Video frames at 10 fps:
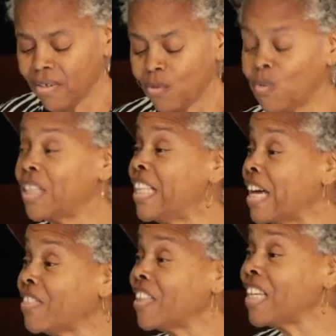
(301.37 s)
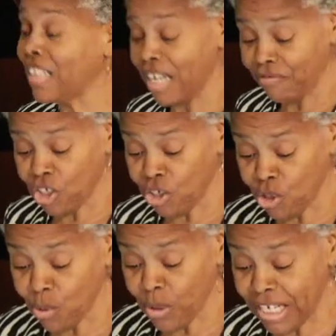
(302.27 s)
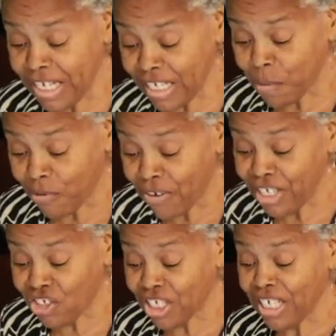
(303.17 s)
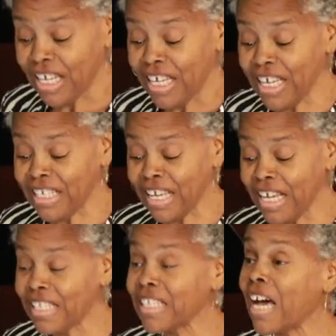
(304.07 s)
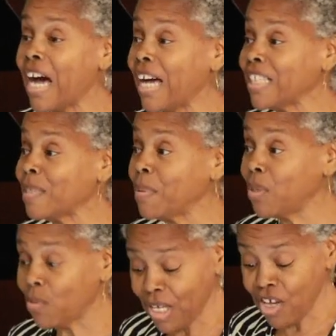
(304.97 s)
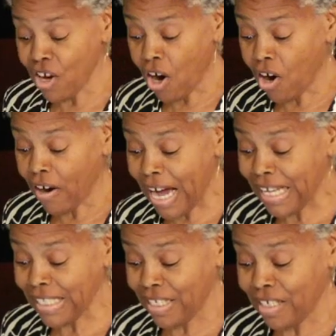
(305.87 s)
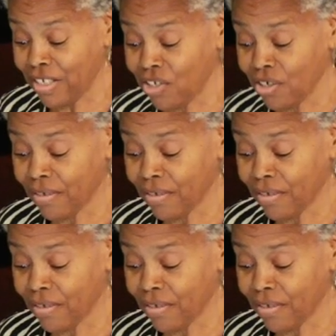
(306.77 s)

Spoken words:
With nothing left to do, in desperation, he takes the hospital ER hostage.